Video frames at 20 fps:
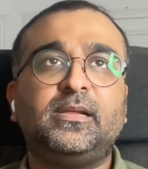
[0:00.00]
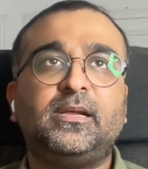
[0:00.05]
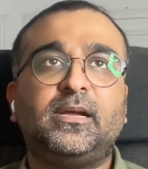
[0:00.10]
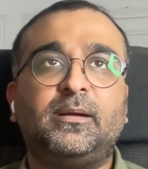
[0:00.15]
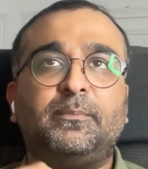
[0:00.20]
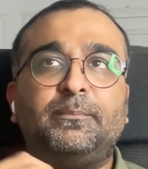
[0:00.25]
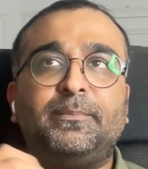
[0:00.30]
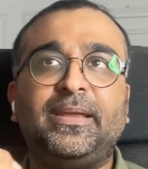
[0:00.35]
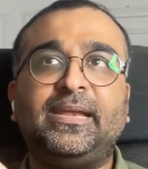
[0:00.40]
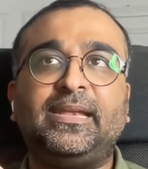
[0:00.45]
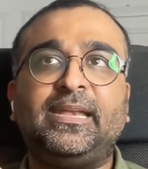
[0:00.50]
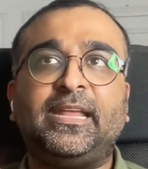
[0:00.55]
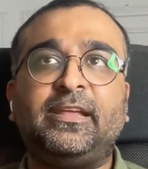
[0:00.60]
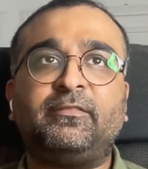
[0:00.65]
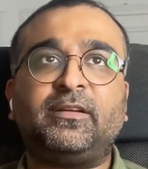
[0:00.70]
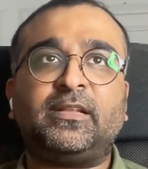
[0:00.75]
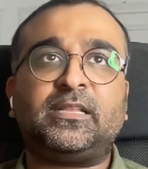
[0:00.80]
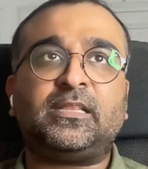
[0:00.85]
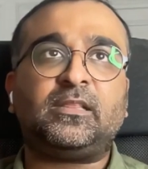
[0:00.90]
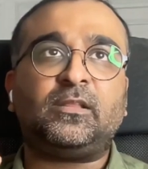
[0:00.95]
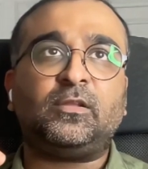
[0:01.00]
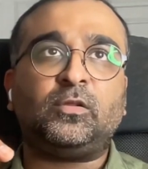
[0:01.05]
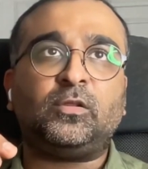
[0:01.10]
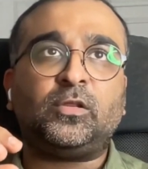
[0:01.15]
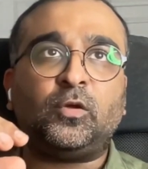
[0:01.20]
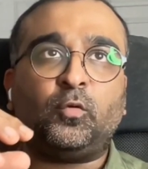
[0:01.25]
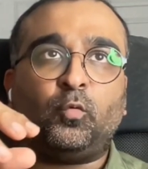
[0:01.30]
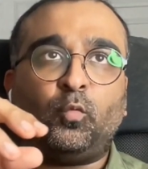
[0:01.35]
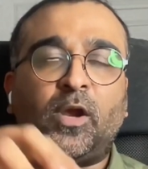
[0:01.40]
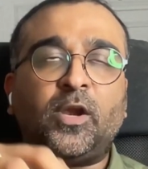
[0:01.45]
a meeting with
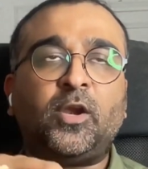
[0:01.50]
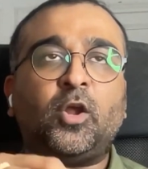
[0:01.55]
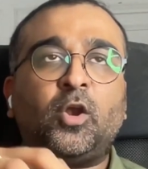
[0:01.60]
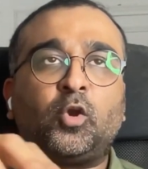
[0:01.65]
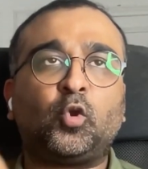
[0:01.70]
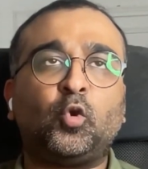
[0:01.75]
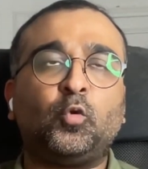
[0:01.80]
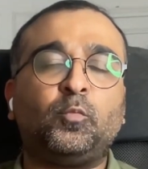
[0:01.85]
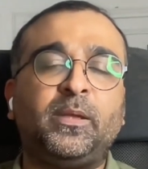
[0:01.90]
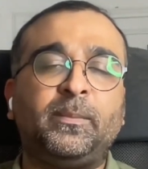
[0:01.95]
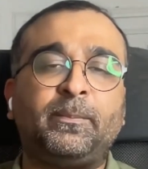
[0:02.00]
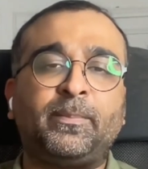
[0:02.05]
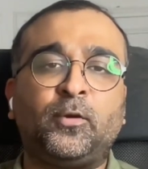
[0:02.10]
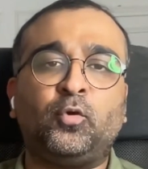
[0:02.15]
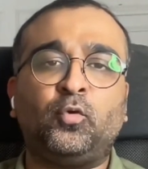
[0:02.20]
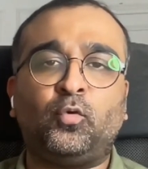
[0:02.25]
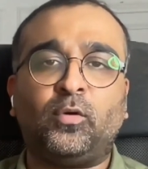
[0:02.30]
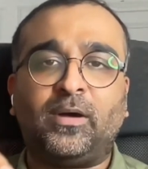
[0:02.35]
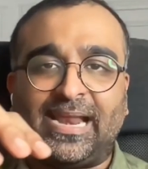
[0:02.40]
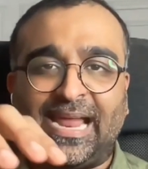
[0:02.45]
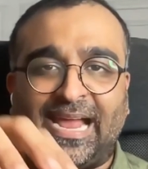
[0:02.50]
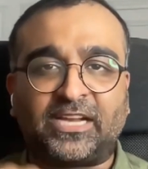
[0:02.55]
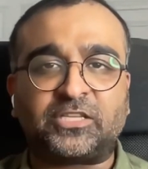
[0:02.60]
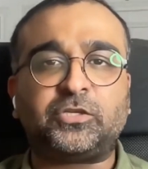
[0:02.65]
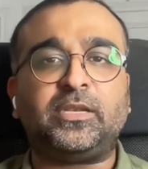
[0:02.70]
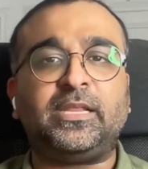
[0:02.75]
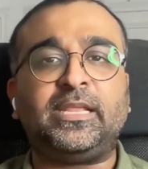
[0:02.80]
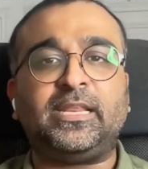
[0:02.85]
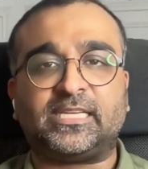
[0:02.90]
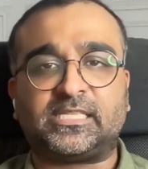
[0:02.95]
the 1 or 2 people who are
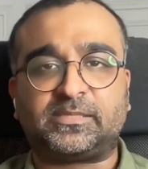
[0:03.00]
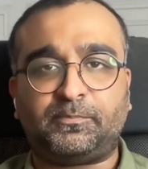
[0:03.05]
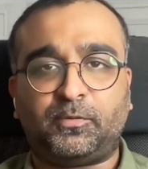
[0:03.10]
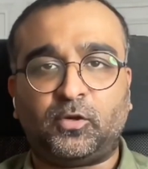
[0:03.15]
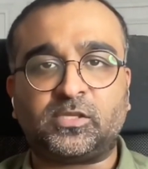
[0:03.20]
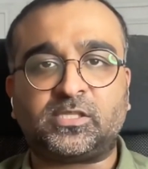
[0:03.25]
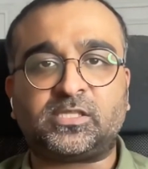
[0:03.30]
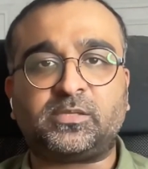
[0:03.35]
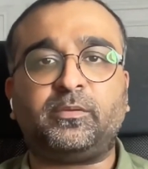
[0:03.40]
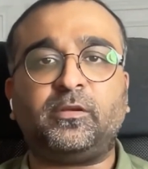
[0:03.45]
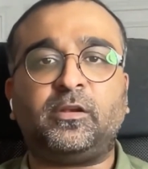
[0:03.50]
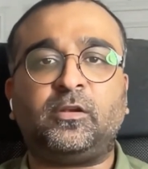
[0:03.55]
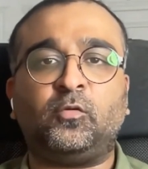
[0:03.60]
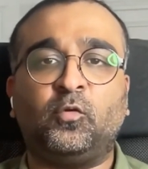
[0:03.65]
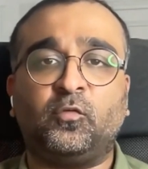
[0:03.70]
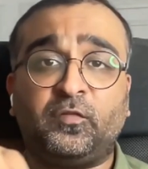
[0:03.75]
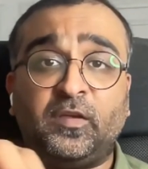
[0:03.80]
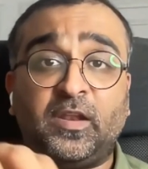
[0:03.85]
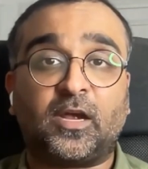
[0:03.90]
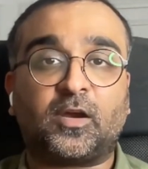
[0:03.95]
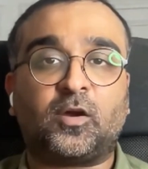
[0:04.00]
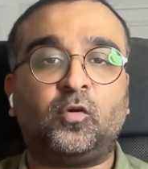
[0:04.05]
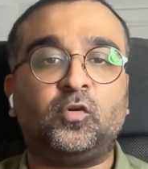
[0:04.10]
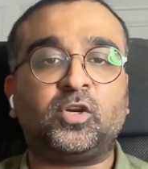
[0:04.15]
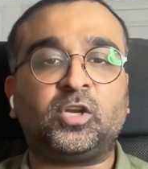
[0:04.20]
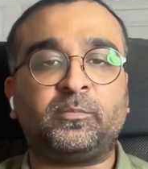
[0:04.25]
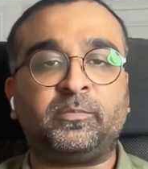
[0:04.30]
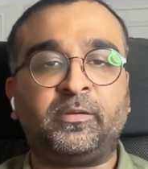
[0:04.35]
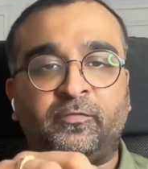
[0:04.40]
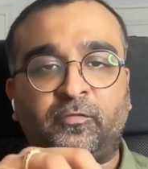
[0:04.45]
actually responsible, who feel
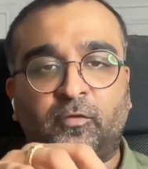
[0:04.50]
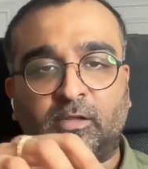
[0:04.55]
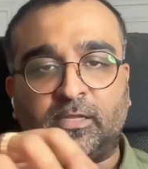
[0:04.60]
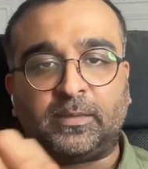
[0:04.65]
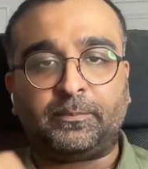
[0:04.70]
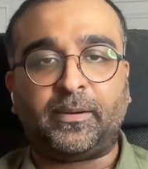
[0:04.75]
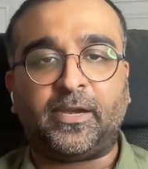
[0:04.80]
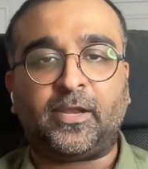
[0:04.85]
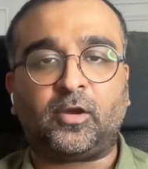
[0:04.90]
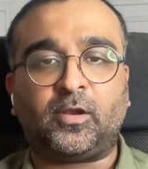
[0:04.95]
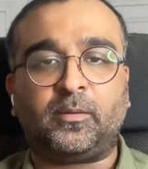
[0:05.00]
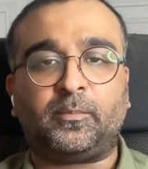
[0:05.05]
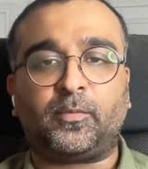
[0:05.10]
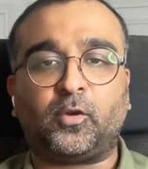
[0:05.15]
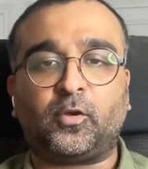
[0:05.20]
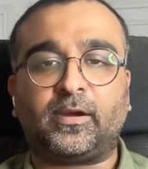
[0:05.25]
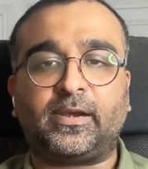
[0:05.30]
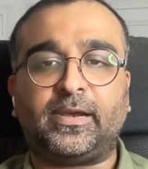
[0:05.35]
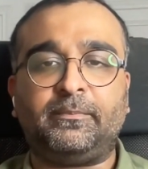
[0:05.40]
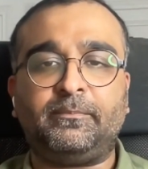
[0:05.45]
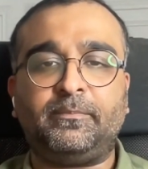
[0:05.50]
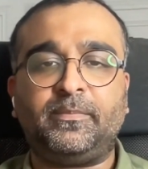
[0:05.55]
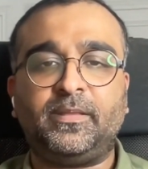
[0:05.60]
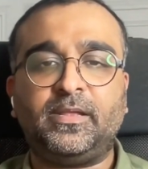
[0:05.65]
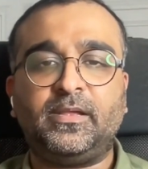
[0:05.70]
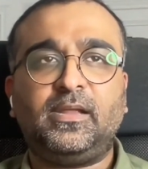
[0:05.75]
accountable for that particular program,